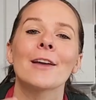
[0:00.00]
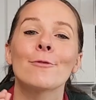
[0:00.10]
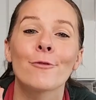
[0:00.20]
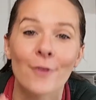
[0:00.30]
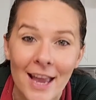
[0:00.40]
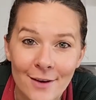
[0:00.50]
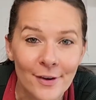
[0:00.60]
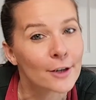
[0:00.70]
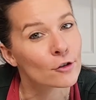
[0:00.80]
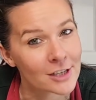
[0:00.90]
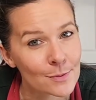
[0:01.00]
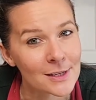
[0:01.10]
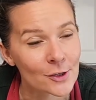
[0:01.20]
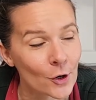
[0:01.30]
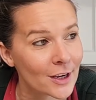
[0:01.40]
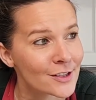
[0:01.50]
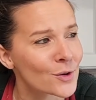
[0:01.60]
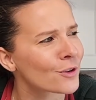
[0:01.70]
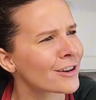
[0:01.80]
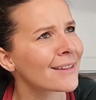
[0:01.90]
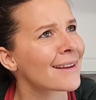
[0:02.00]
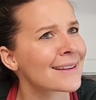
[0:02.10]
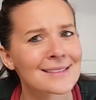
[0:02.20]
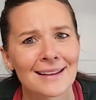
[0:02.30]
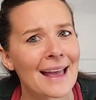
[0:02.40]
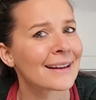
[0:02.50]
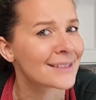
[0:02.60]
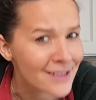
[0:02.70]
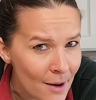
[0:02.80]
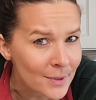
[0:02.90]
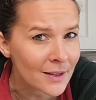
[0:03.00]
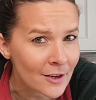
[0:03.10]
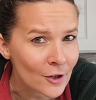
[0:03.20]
favorite Christmas cookies, or really I guess like any time of the year